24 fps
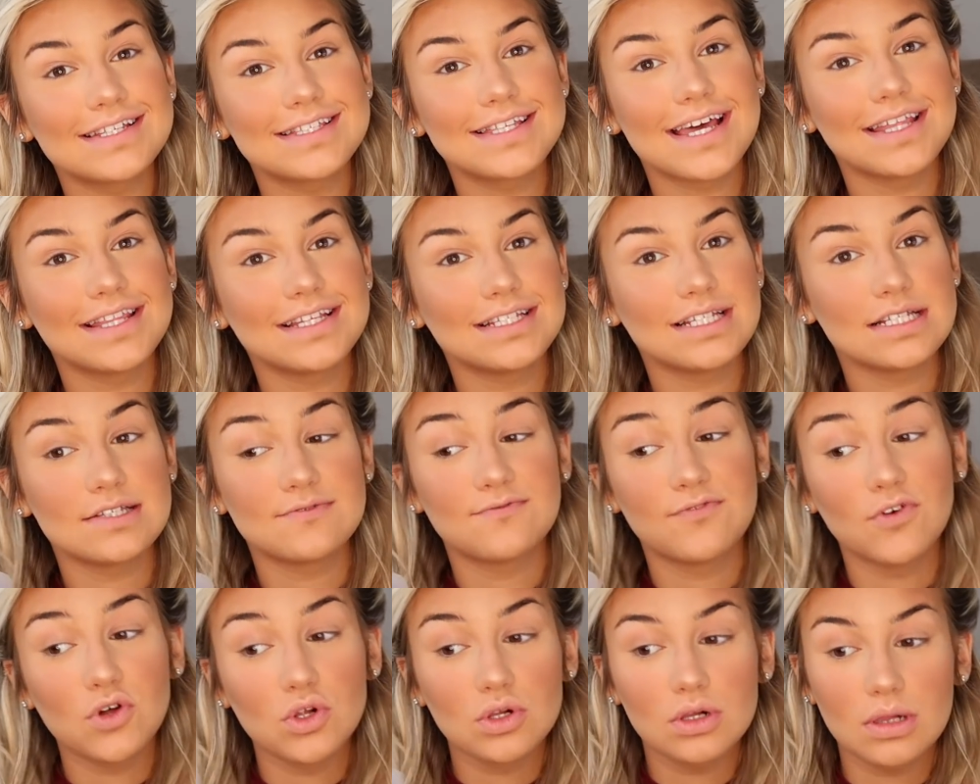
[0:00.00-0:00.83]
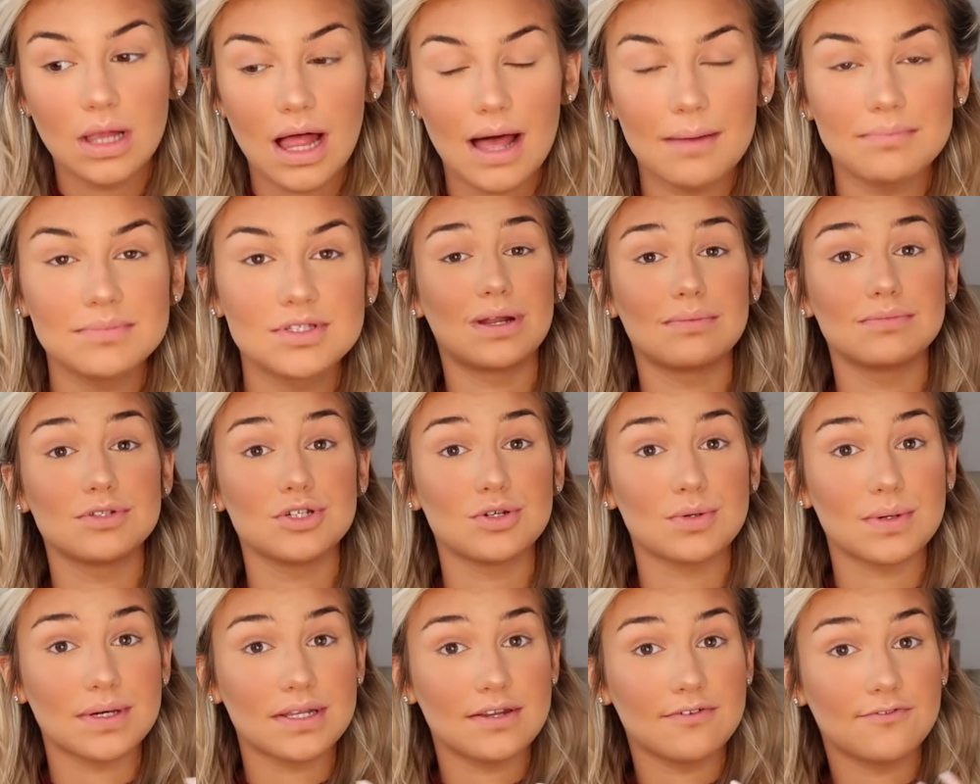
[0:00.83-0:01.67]
I say, this is full glam. When I'm
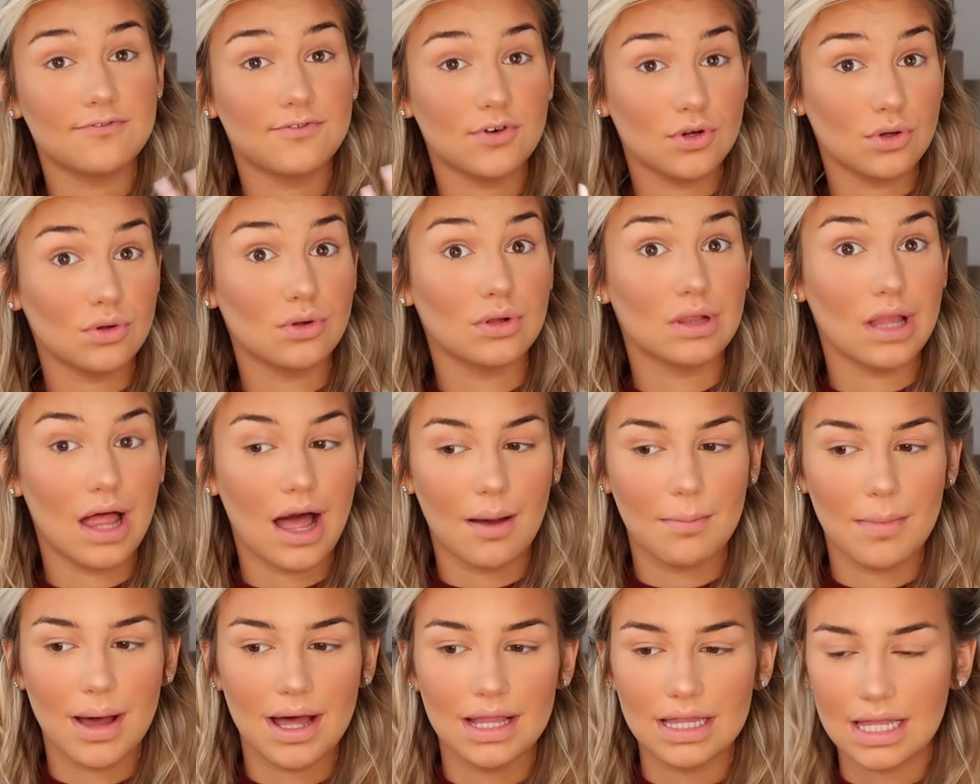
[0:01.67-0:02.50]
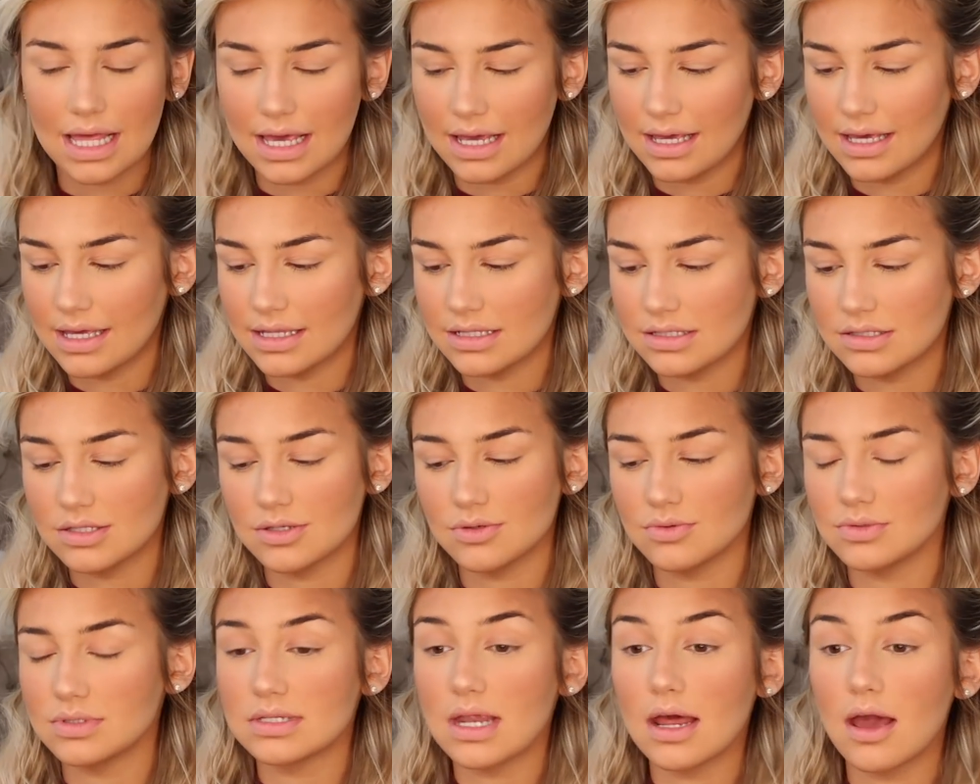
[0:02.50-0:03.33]
doing full glam, I like it
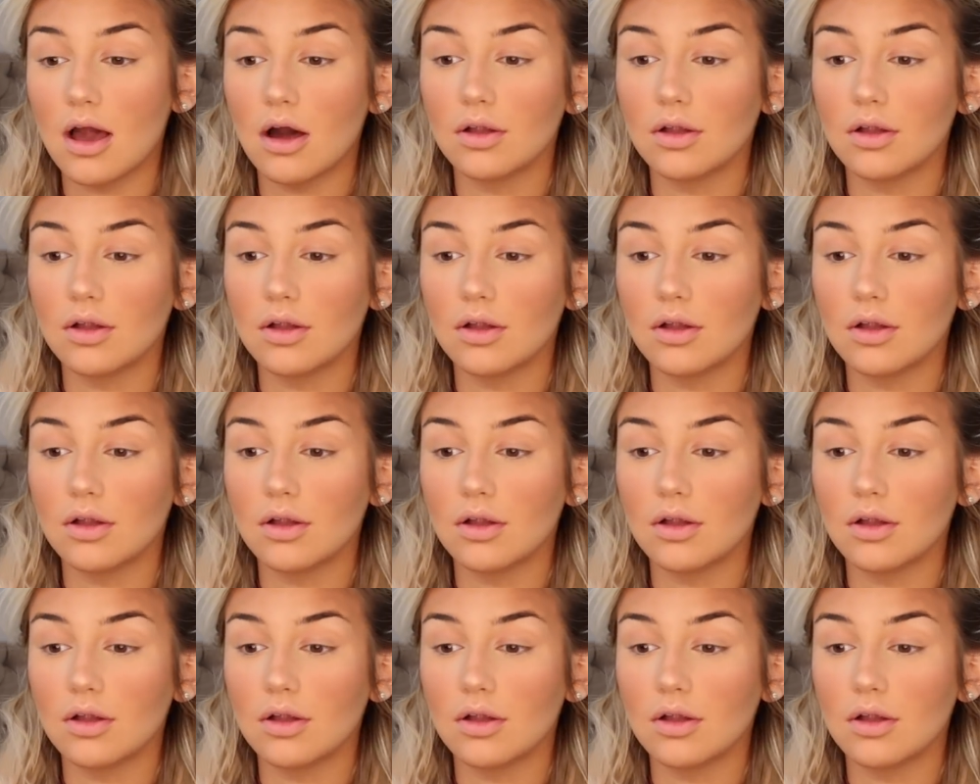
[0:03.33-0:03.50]
to stay